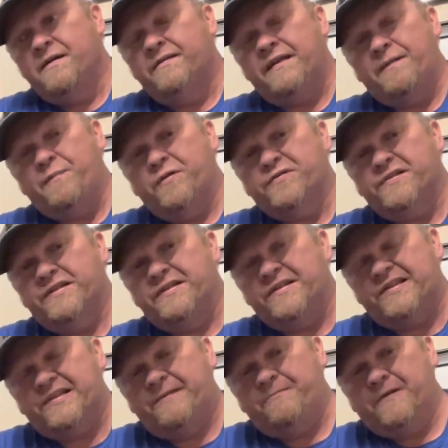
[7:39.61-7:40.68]
they mostly
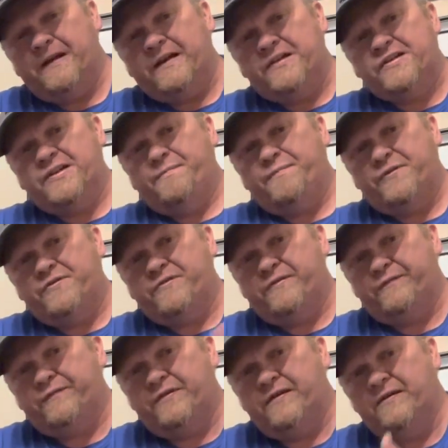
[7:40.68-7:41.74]
just seemed like a ship
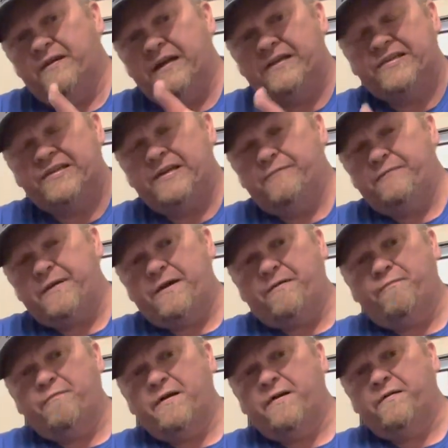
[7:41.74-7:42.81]
adrift at sea without a
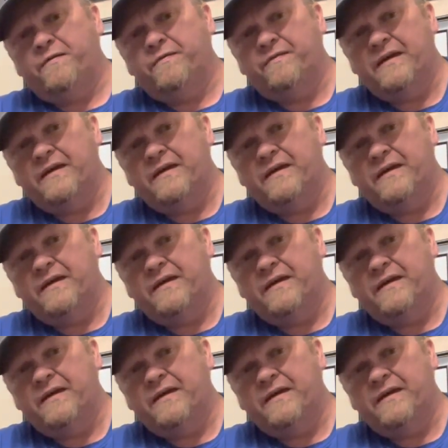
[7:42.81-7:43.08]
rudder.